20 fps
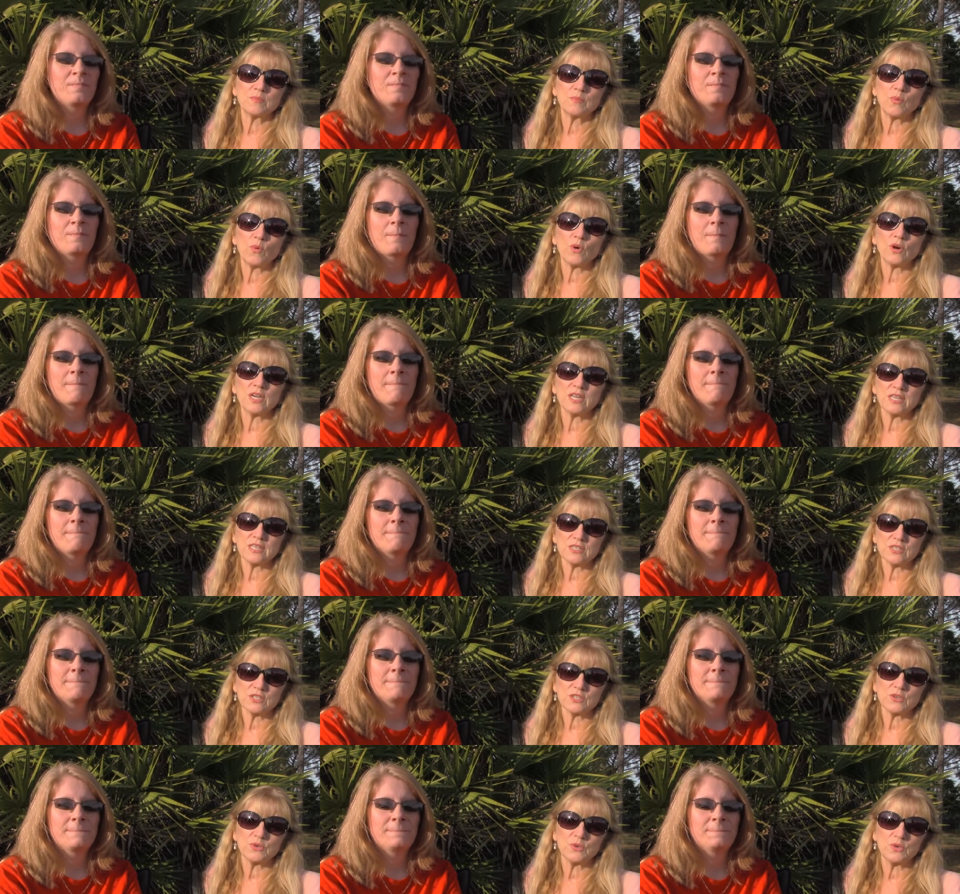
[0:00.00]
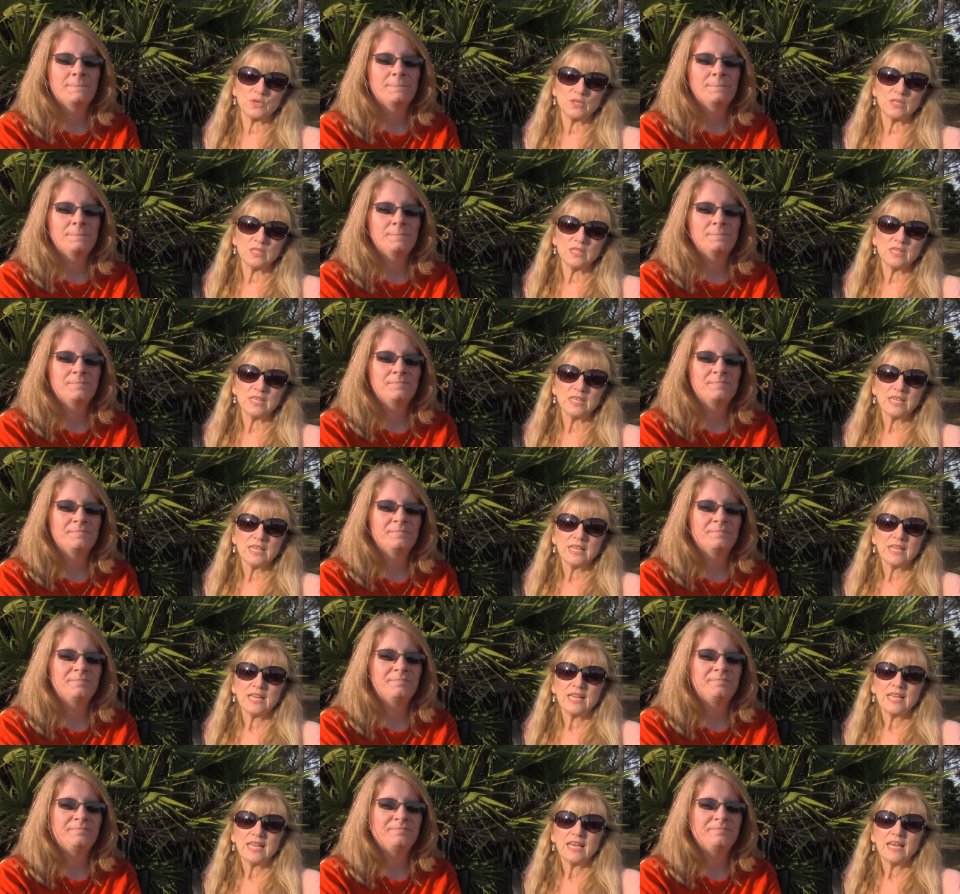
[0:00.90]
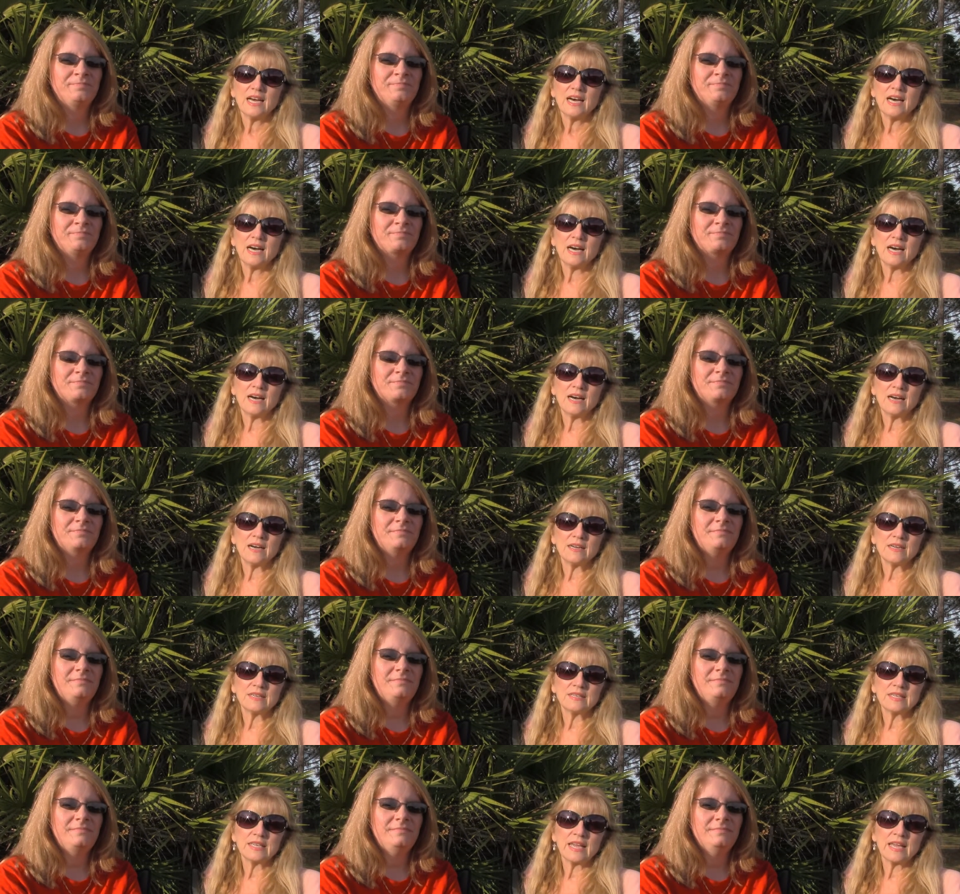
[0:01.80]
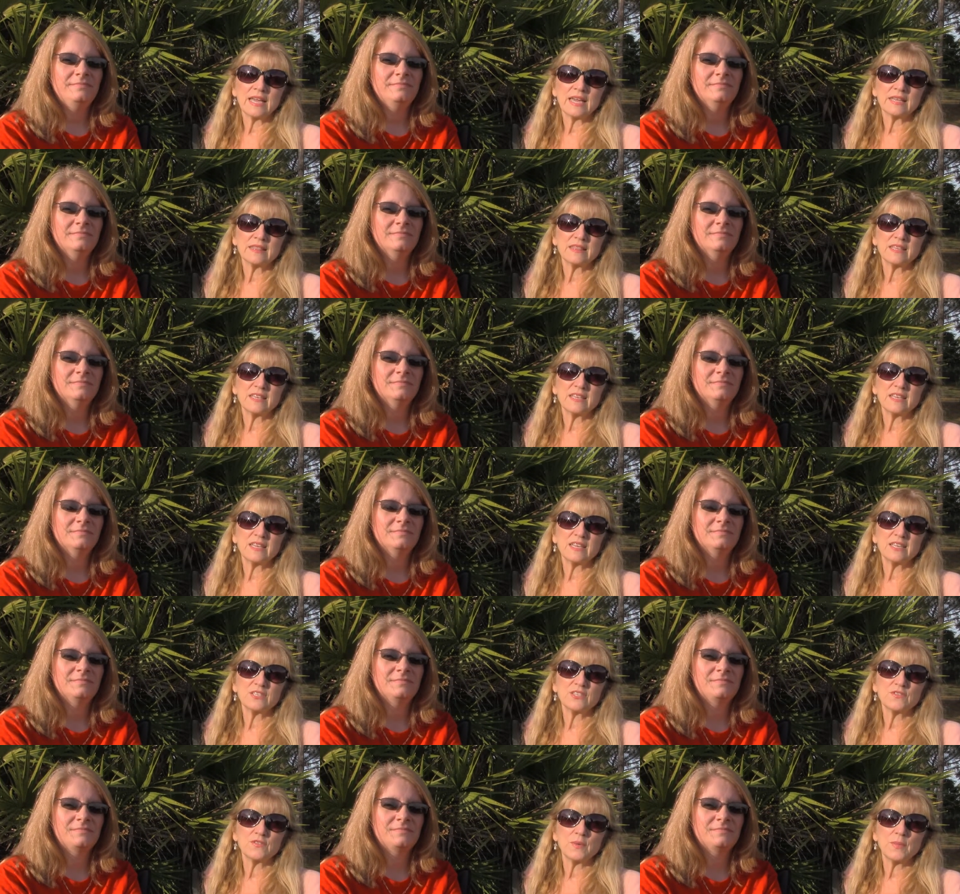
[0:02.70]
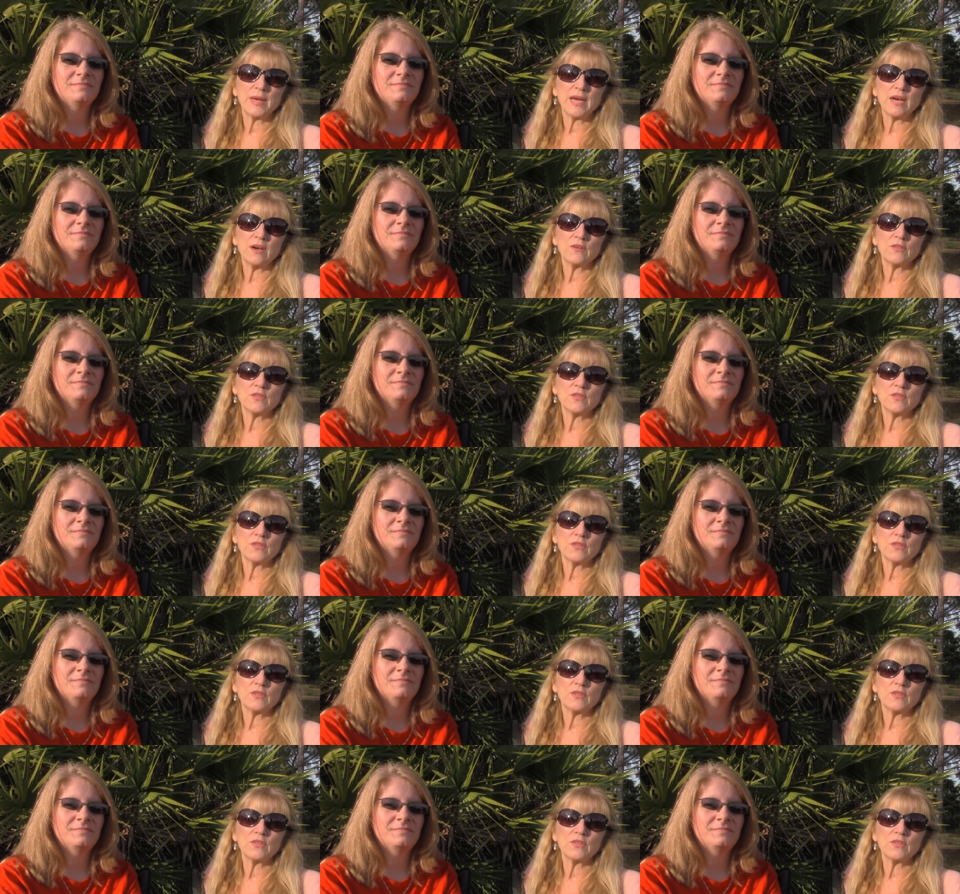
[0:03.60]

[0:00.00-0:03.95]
Speaker 1: boarding school uh, at the age of about